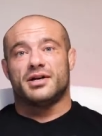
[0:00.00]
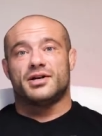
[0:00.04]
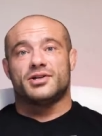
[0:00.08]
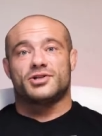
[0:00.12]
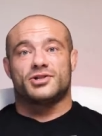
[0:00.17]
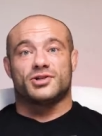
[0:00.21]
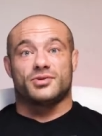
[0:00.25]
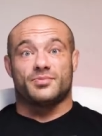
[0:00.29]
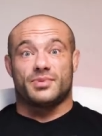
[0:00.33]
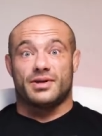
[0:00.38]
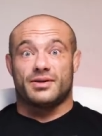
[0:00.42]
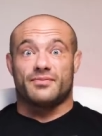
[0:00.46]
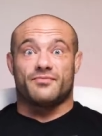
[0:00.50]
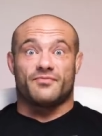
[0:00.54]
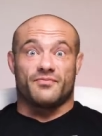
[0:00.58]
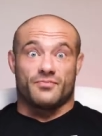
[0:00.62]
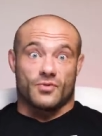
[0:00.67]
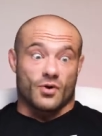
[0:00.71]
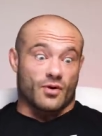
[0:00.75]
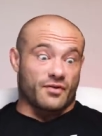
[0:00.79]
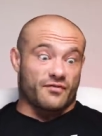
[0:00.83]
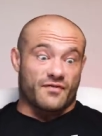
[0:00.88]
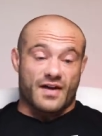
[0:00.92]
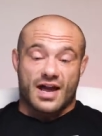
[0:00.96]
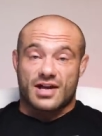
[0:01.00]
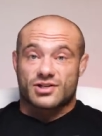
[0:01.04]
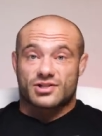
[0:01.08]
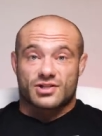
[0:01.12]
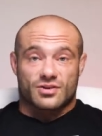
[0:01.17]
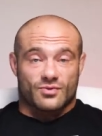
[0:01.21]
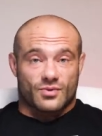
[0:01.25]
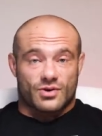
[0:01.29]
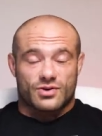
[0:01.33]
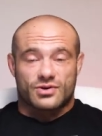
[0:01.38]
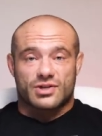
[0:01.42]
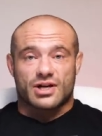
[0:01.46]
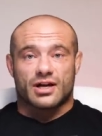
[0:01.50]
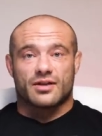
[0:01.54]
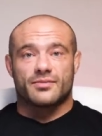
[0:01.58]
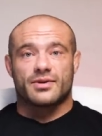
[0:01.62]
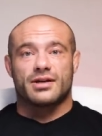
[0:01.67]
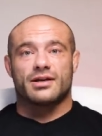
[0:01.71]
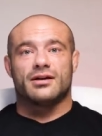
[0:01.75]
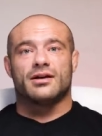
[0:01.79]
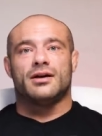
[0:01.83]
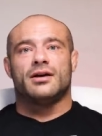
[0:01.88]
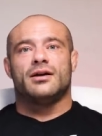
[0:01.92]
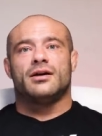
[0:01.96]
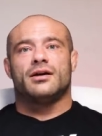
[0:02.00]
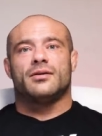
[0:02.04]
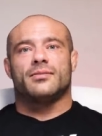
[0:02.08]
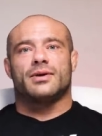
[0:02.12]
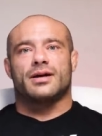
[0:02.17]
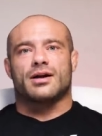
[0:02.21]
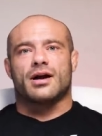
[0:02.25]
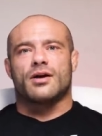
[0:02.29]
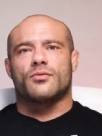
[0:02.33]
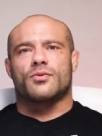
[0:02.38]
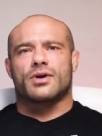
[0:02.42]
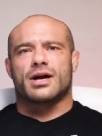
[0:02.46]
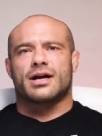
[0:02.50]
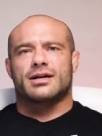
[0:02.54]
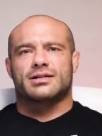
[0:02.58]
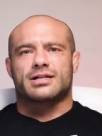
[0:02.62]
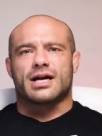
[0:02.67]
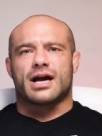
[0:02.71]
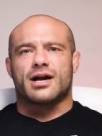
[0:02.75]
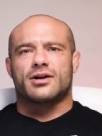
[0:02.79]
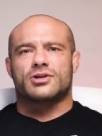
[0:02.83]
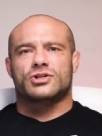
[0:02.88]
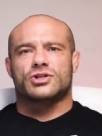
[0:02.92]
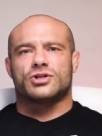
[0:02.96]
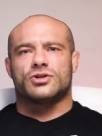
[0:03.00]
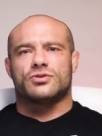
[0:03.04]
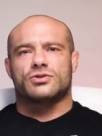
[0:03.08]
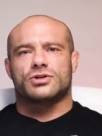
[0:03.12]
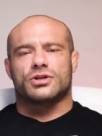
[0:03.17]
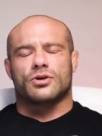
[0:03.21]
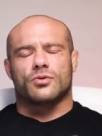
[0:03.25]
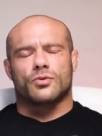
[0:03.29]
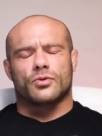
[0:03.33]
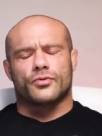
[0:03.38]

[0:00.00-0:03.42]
Should be going faster than what you tell me. I'm like, how, what kind of tires are you using?